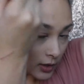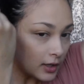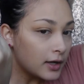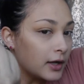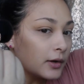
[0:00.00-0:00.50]

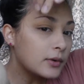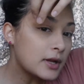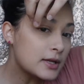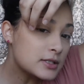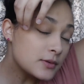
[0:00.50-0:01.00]
When I get
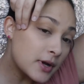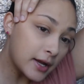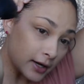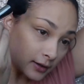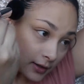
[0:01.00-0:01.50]
to my
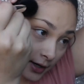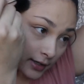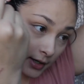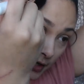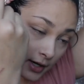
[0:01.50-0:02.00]
hairline,
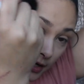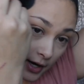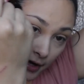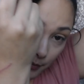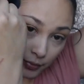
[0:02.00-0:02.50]
I
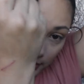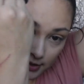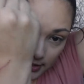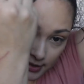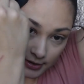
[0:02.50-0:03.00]
blend
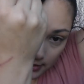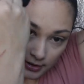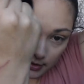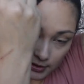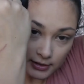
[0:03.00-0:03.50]
it
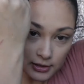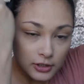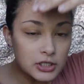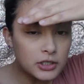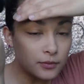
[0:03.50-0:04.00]
in
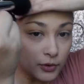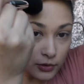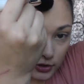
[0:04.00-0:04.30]
circular motions